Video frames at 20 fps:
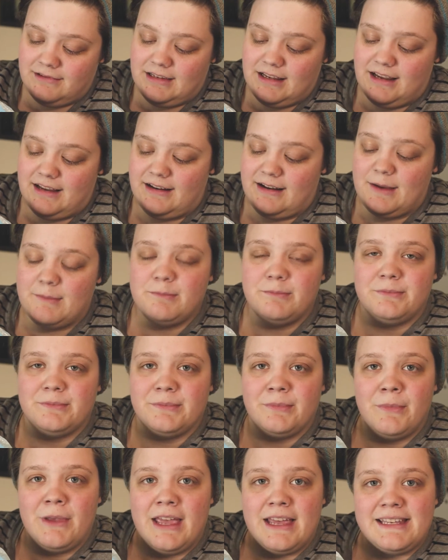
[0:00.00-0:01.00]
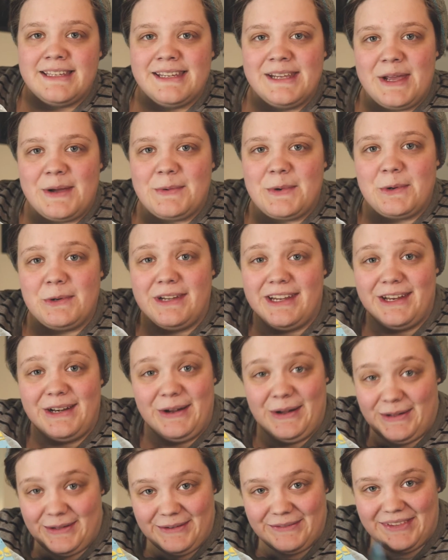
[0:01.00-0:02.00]
And I'm guessing I won't eat
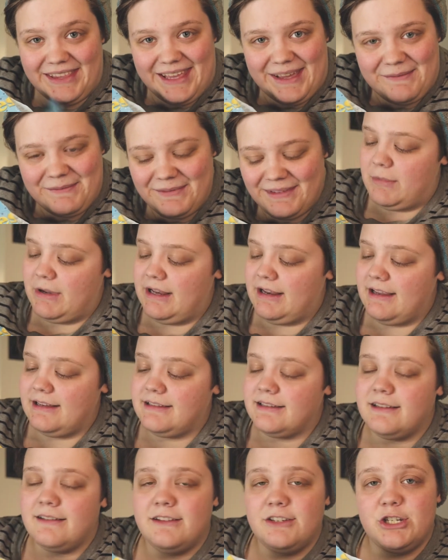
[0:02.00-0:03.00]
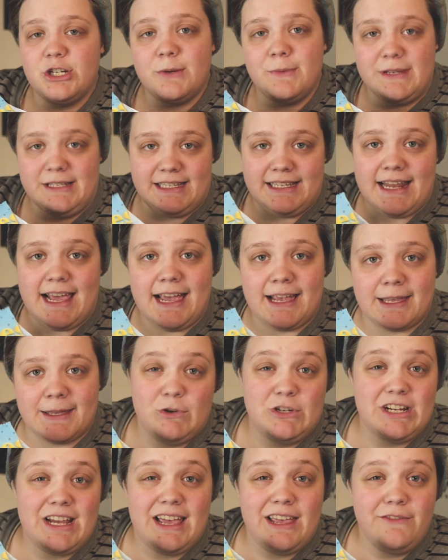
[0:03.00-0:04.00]
all of them. But it's a German snack,
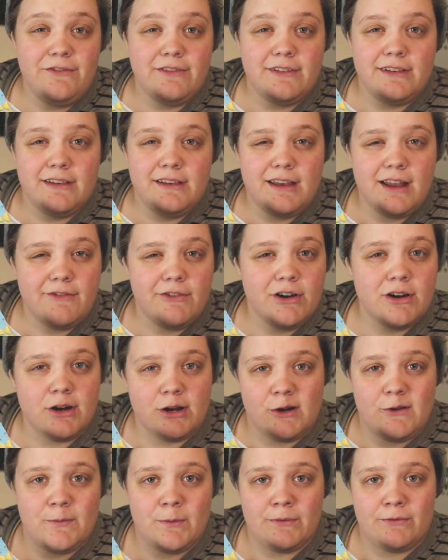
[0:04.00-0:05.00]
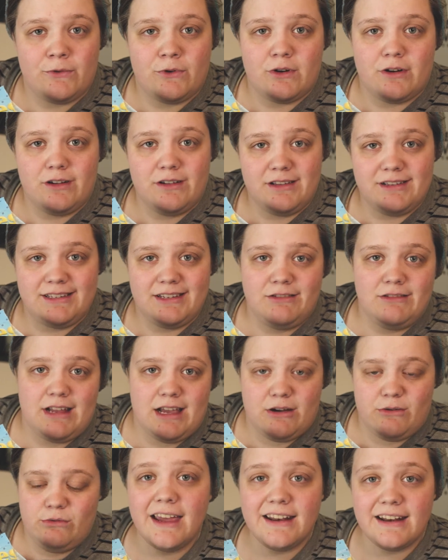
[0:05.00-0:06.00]
which I've never heard of before until
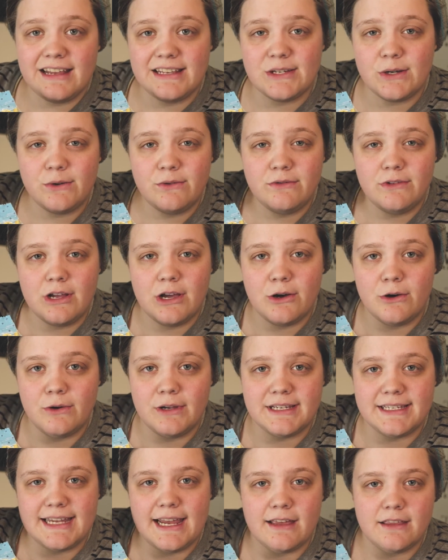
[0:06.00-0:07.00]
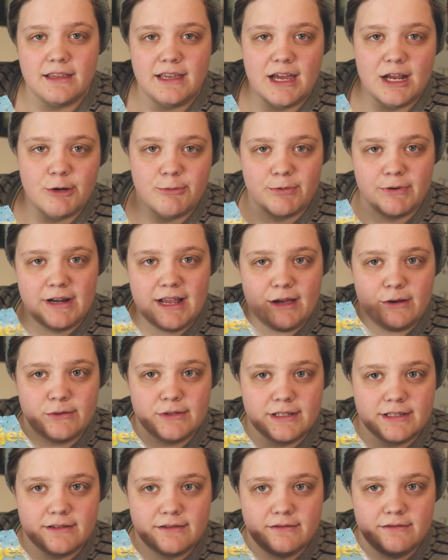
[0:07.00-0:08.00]
now. And I don't know exactly how to
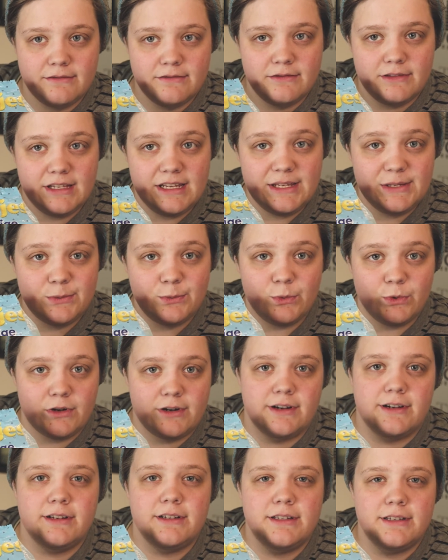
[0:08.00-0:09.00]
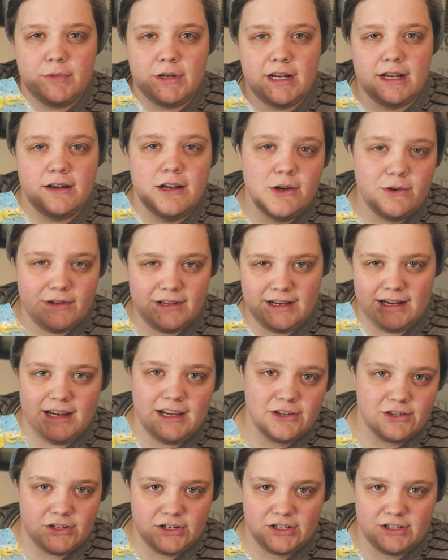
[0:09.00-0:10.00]
pronounce these words, but I know in
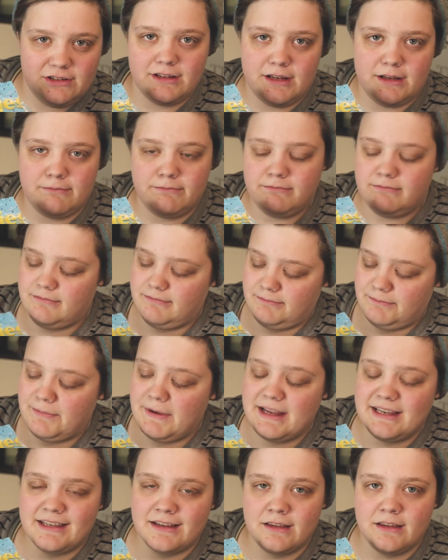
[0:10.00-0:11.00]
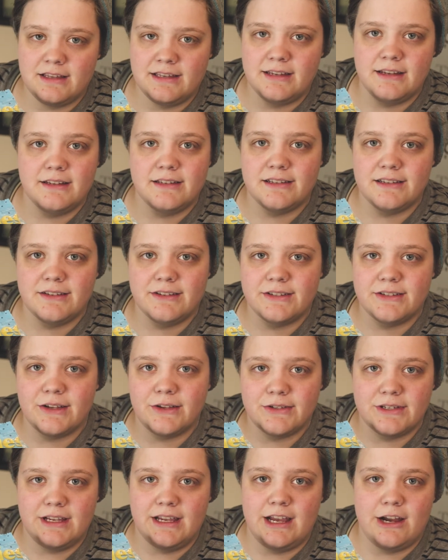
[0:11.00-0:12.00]
English it basically says
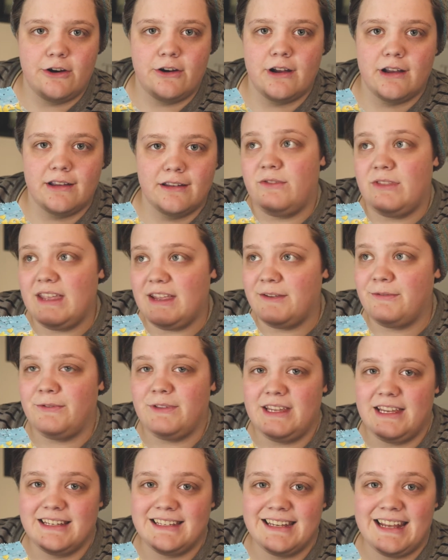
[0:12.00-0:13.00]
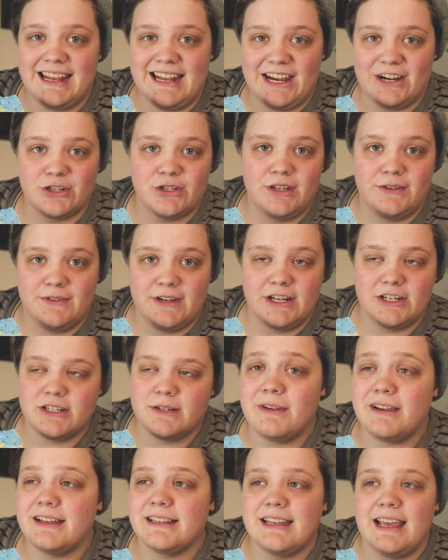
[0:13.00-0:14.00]
salty herring. Thankfully, it's not actually fish
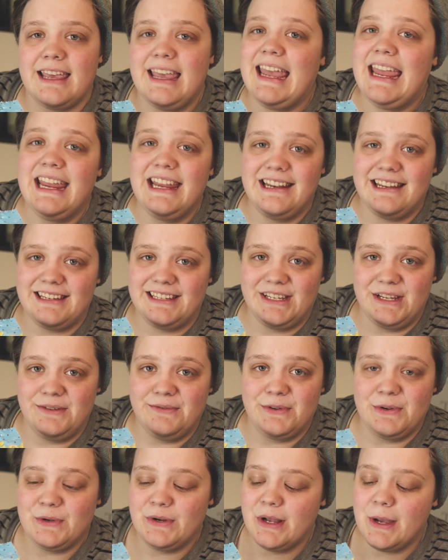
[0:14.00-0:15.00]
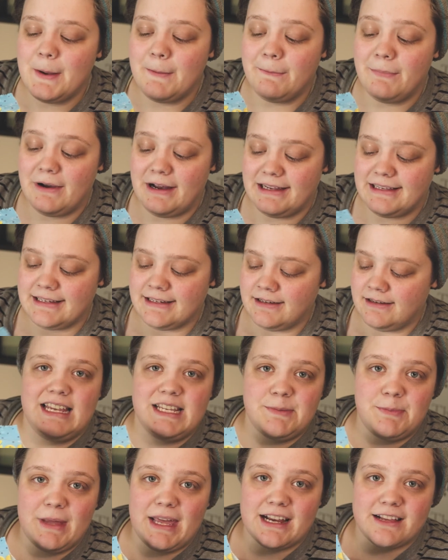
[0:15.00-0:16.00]
because I hate seafood, but
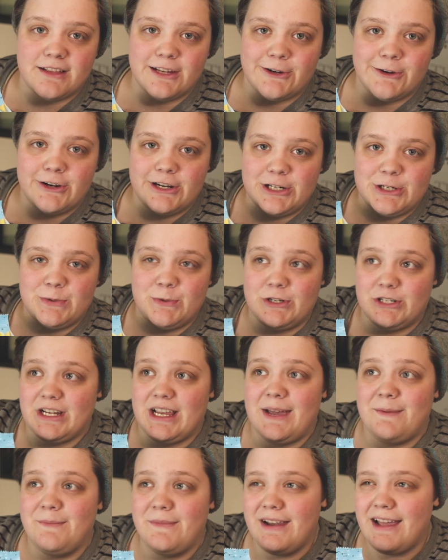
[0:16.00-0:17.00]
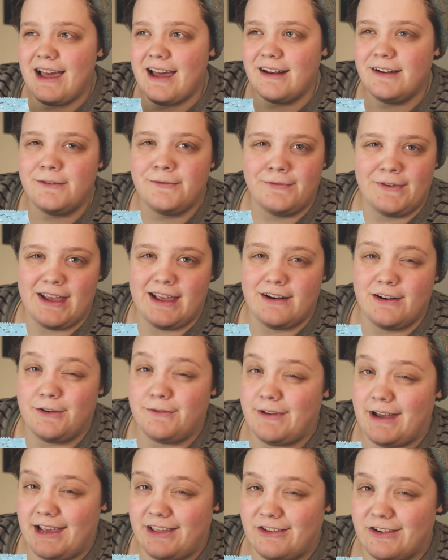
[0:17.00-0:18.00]
it's black licorice, which I'm not a fan
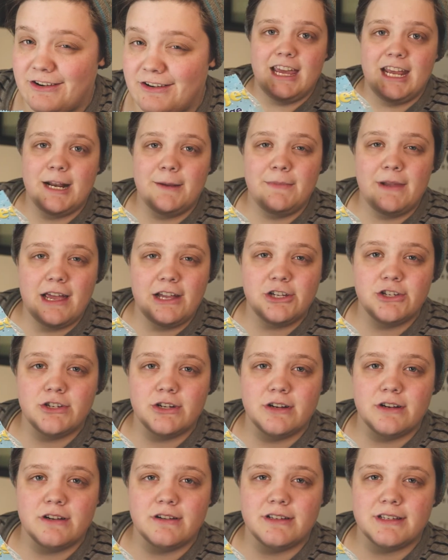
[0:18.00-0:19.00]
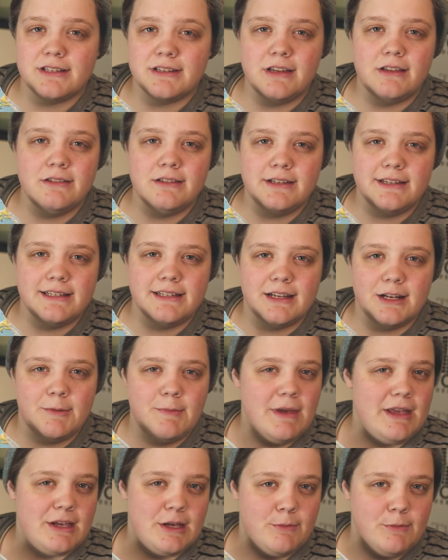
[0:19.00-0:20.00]
of either. And I'm not sure salt is
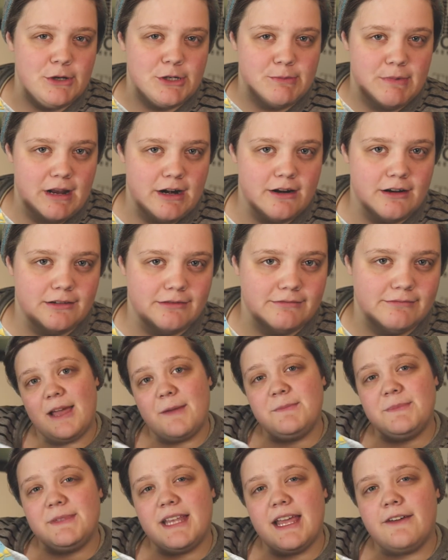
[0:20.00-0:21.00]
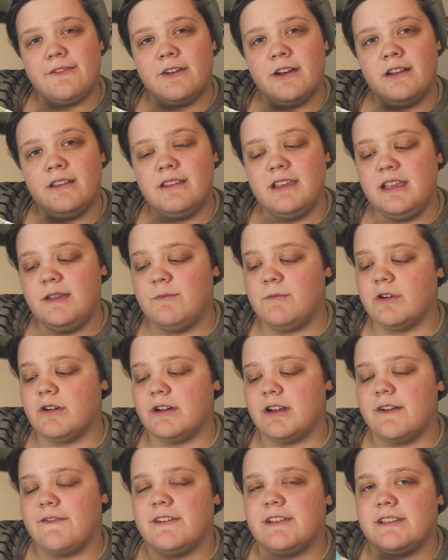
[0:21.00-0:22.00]
gonna make it much better. I'm definitely more
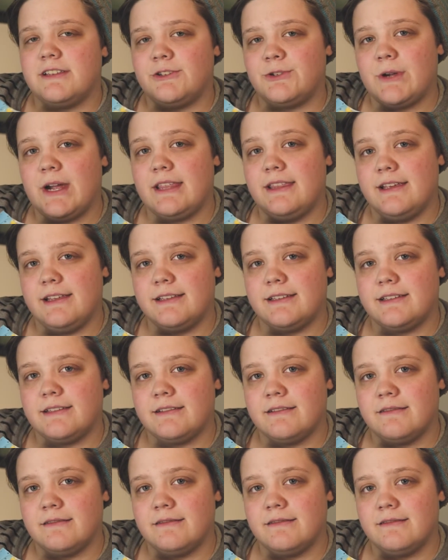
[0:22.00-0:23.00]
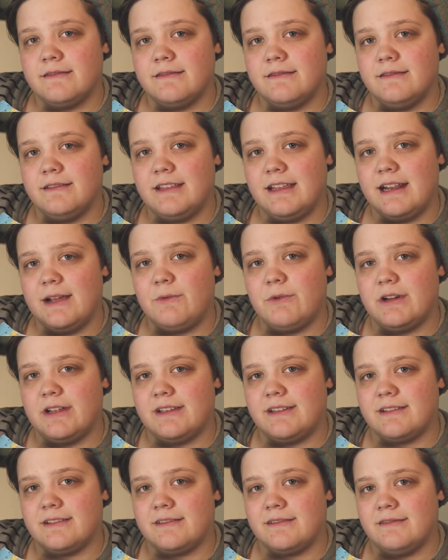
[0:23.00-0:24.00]
nervous to try this than I
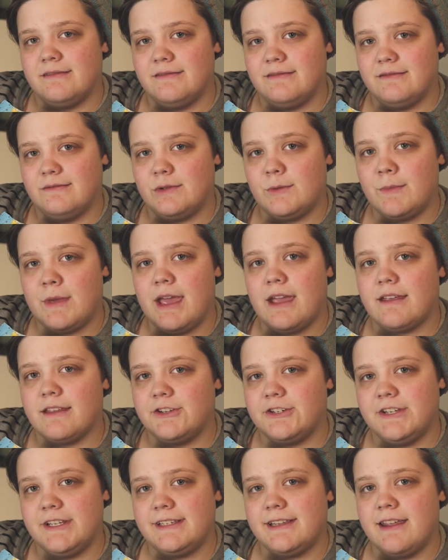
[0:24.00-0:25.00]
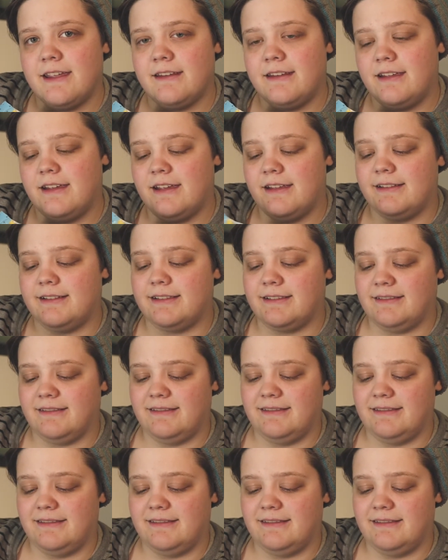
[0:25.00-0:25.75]
was the mac and cheese candy canes.